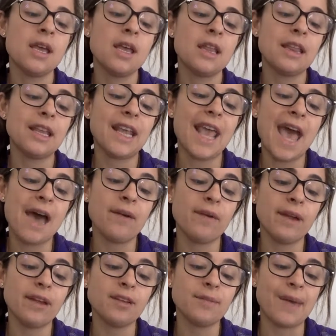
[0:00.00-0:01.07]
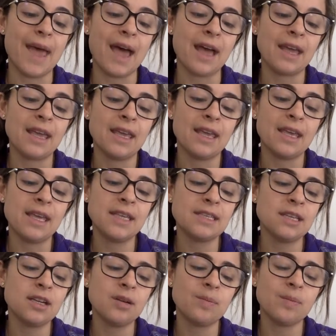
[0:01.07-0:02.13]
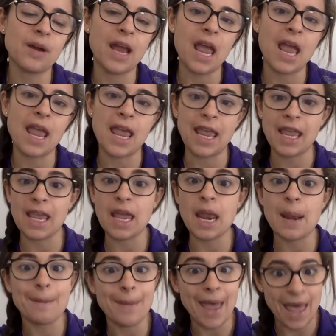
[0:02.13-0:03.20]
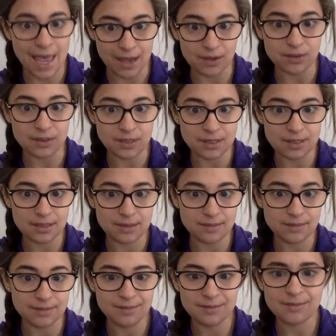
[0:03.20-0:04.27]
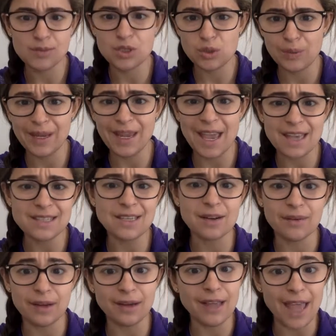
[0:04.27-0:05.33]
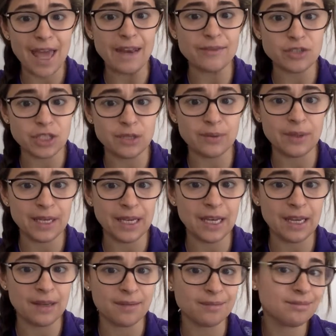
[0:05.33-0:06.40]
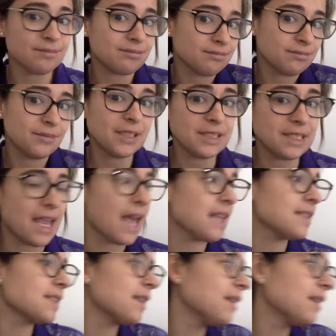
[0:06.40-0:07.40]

The cat reeled back, hissed at her prey, and pounced. Should we ask a real cat if she would eat it? Let's ask.